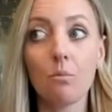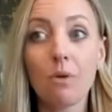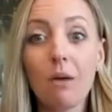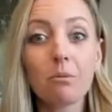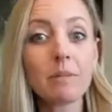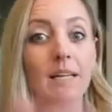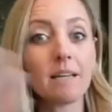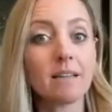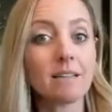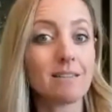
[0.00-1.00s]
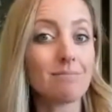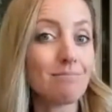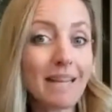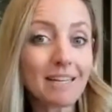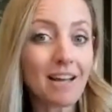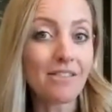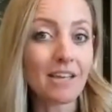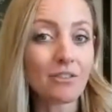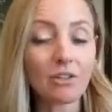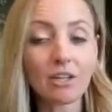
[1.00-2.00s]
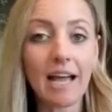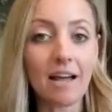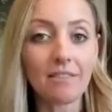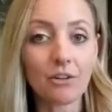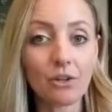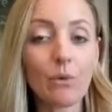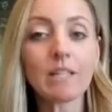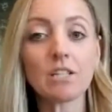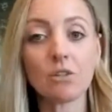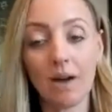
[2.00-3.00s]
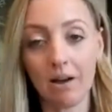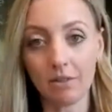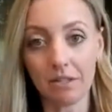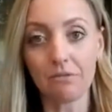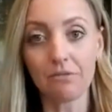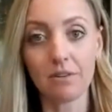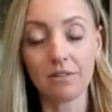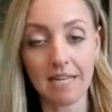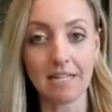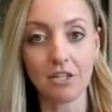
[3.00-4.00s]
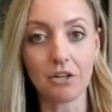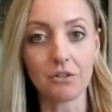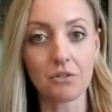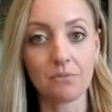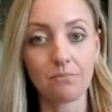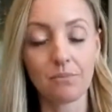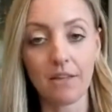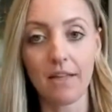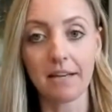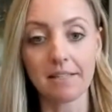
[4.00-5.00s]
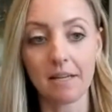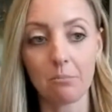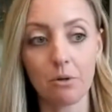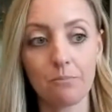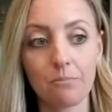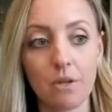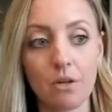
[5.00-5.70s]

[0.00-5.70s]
probably may not think they're going to outlive 10 years in that example.